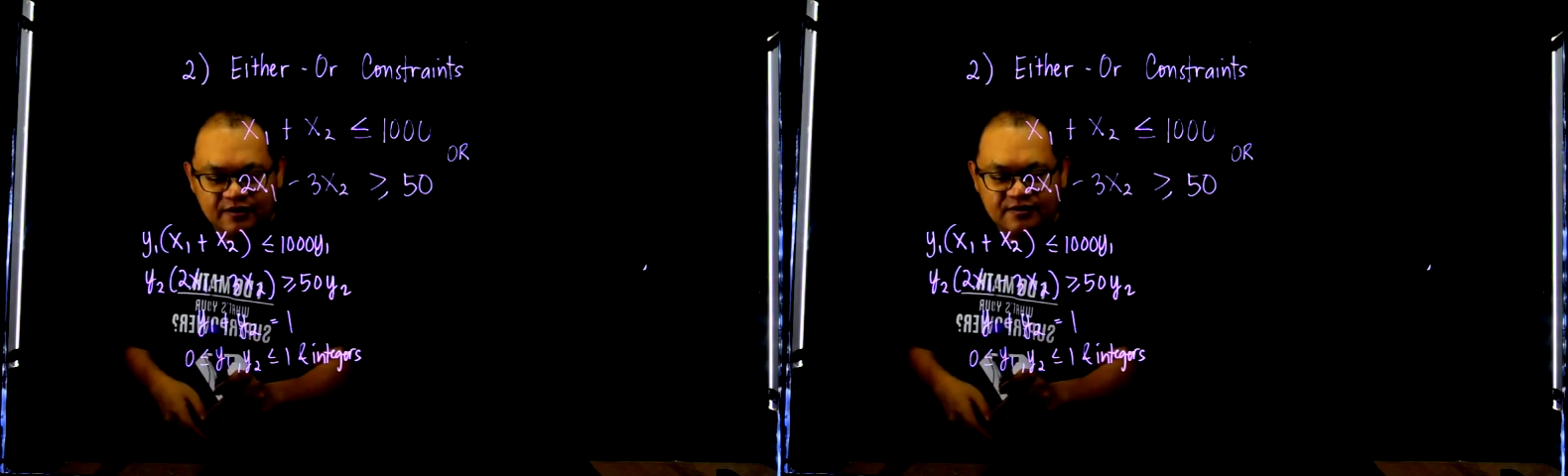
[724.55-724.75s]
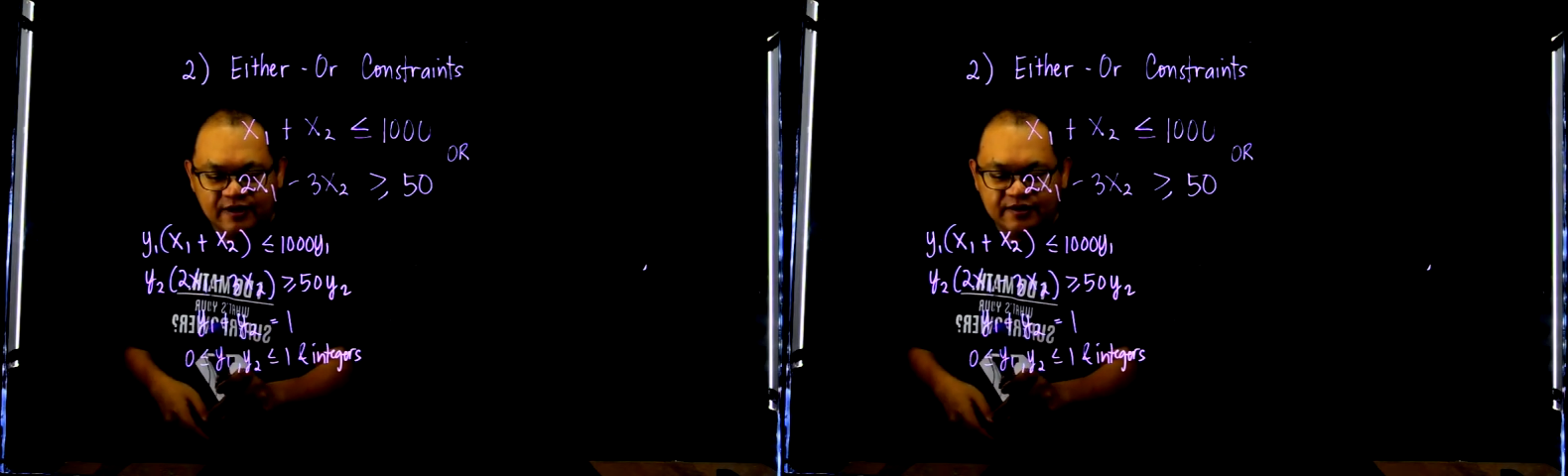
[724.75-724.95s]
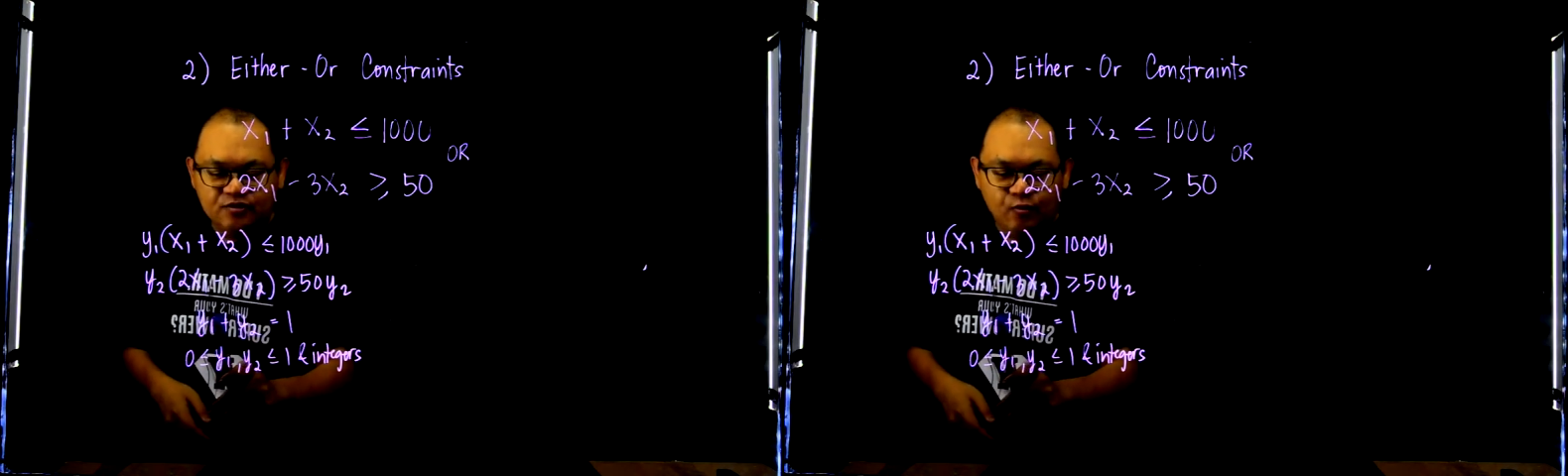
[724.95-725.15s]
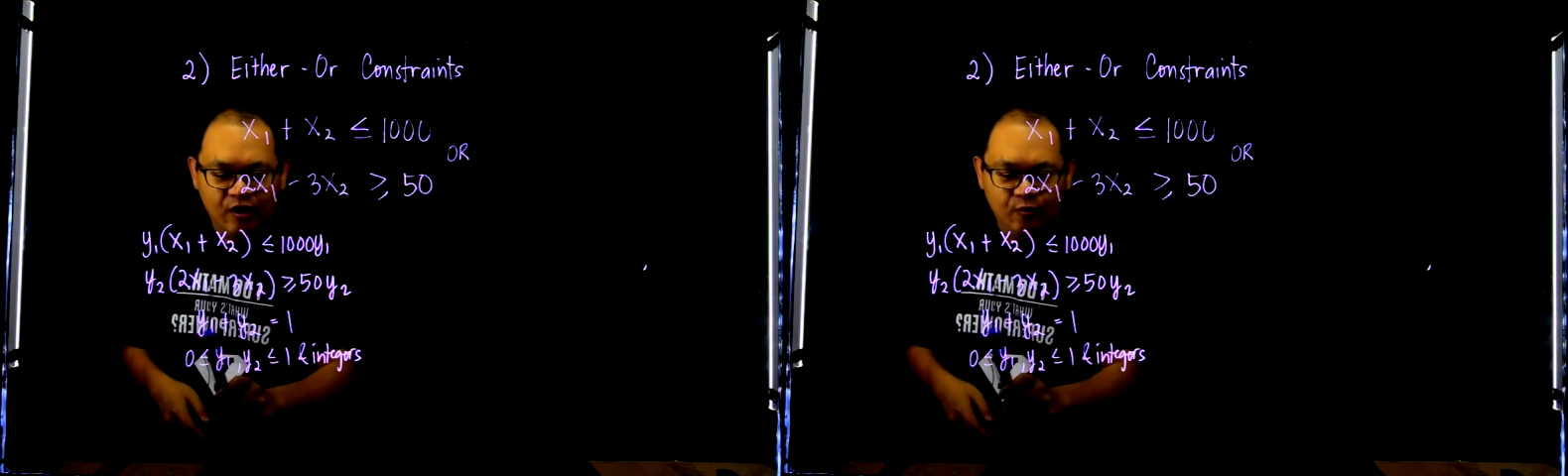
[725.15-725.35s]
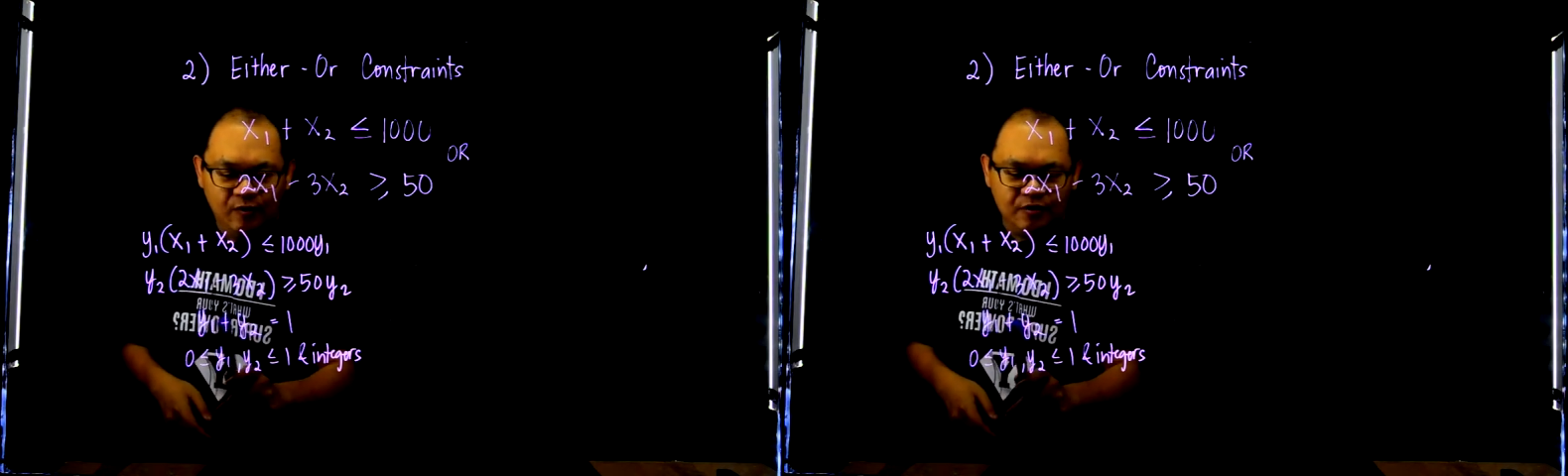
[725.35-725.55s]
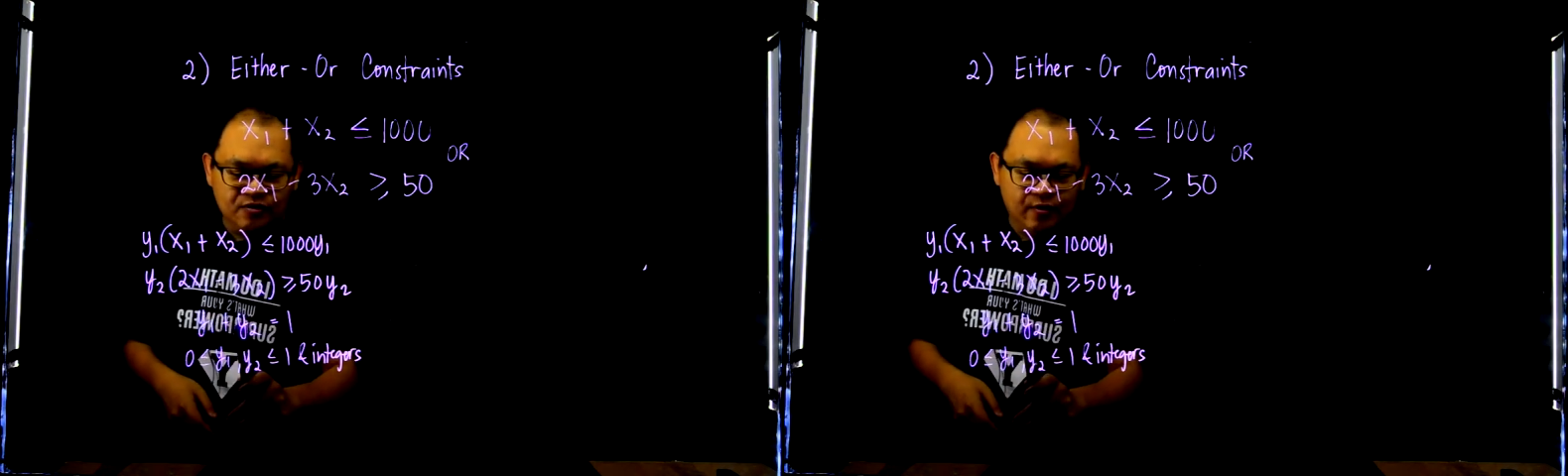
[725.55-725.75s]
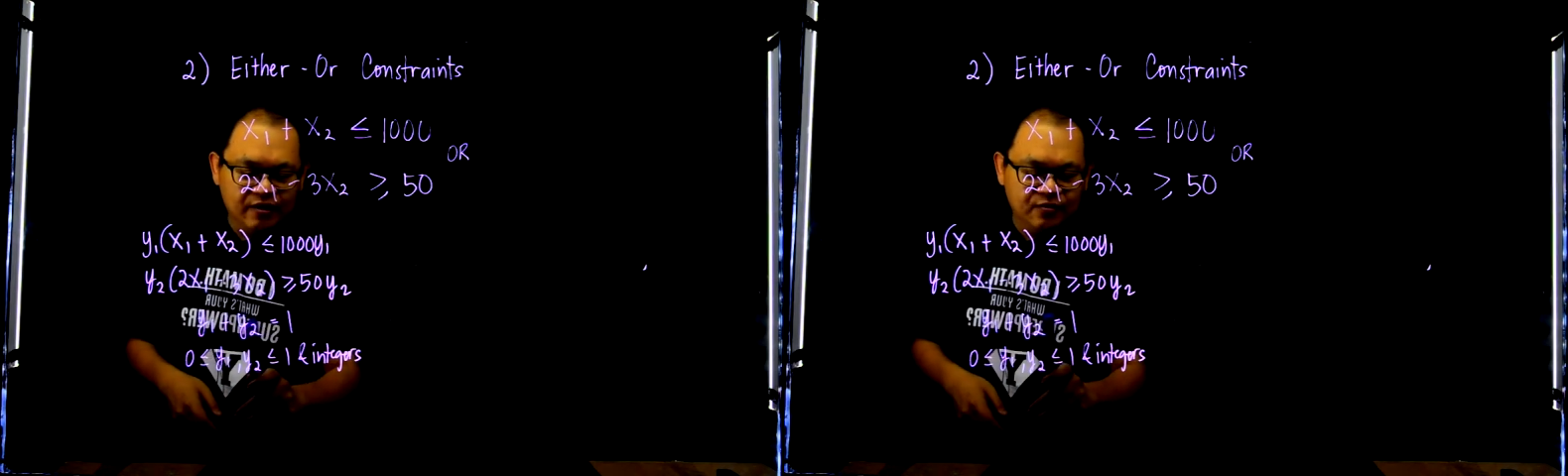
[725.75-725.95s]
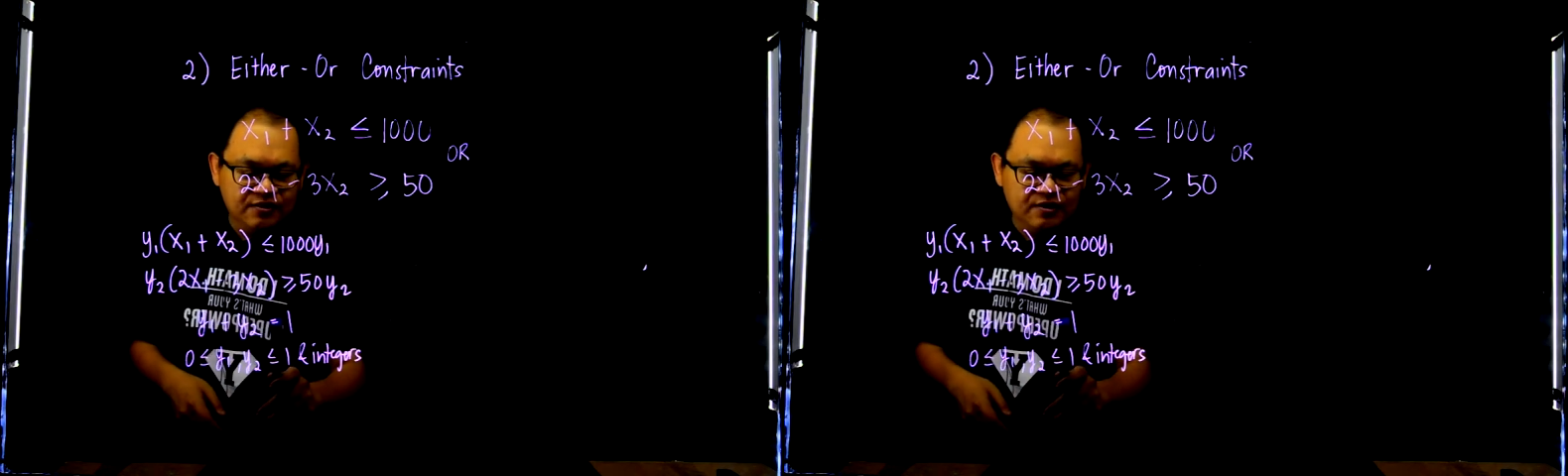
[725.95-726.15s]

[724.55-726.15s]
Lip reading: says y1 plus y2